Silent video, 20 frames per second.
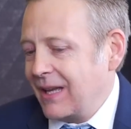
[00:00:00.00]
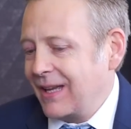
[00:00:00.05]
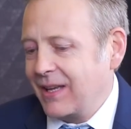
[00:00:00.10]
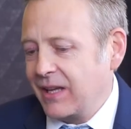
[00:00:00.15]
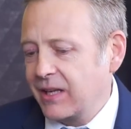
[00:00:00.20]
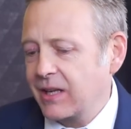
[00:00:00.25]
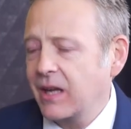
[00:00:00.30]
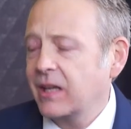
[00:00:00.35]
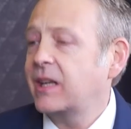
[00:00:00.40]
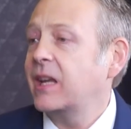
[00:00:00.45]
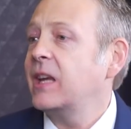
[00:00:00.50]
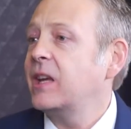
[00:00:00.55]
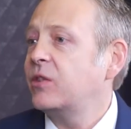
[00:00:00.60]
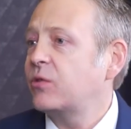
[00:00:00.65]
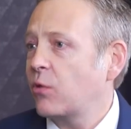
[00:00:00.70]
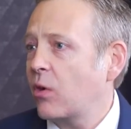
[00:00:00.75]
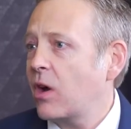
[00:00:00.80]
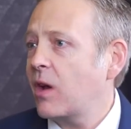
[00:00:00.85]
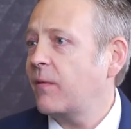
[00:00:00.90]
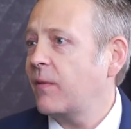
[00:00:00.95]
a key
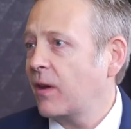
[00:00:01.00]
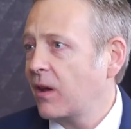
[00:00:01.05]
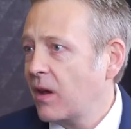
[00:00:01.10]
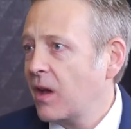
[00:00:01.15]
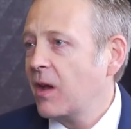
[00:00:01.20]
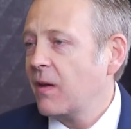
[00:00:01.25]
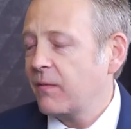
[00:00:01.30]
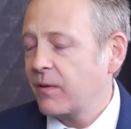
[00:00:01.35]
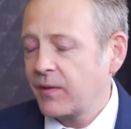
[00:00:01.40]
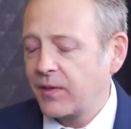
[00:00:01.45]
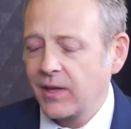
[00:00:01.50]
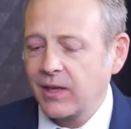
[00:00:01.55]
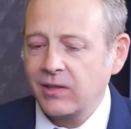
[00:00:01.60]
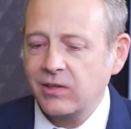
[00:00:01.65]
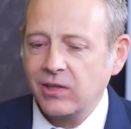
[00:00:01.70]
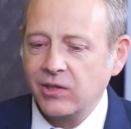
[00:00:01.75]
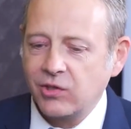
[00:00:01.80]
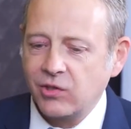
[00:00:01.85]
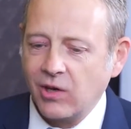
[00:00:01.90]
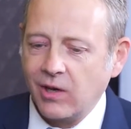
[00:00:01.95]
driver for
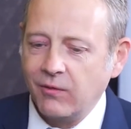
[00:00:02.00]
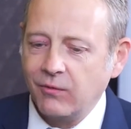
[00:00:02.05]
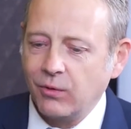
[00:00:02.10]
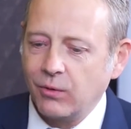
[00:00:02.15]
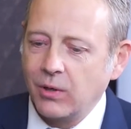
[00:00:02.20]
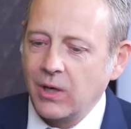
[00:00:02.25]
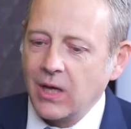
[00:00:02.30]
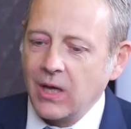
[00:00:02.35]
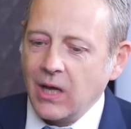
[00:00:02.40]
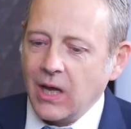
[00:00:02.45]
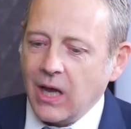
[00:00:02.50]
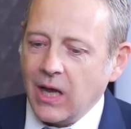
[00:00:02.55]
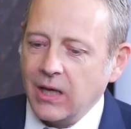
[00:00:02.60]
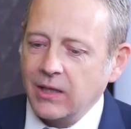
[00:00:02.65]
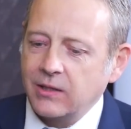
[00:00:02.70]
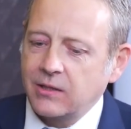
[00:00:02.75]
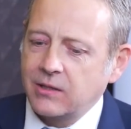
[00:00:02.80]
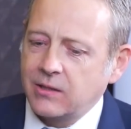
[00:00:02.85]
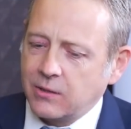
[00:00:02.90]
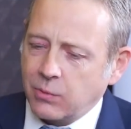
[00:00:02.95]
things in general.
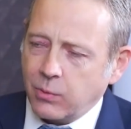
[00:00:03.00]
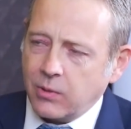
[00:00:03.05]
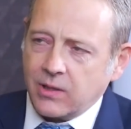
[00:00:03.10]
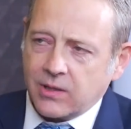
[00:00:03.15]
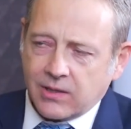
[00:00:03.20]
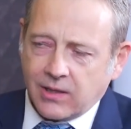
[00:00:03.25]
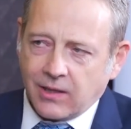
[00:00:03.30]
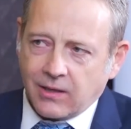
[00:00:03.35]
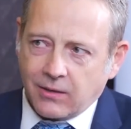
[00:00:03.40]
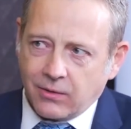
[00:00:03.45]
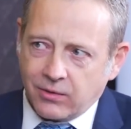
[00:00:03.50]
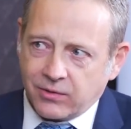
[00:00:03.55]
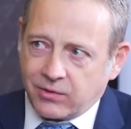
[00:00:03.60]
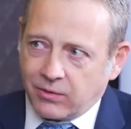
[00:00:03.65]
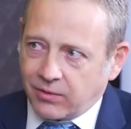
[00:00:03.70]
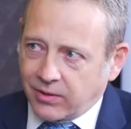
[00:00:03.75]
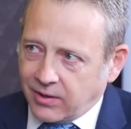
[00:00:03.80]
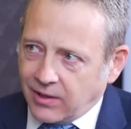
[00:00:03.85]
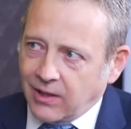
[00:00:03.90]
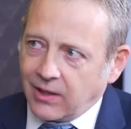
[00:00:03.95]
To what extent or not do
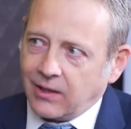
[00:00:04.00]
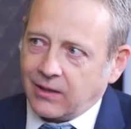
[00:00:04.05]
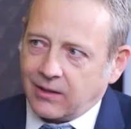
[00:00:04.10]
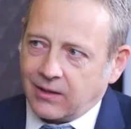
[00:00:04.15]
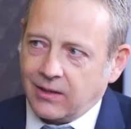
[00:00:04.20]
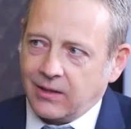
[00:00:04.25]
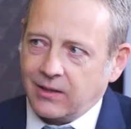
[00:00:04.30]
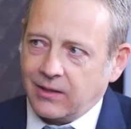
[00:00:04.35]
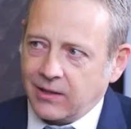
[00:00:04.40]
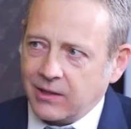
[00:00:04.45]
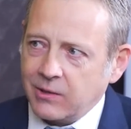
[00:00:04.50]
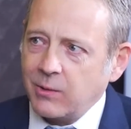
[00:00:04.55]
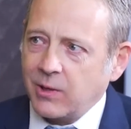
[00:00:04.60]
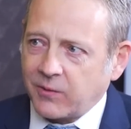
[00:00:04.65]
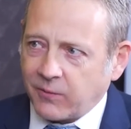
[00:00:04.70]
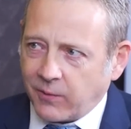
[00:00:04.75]
you think the US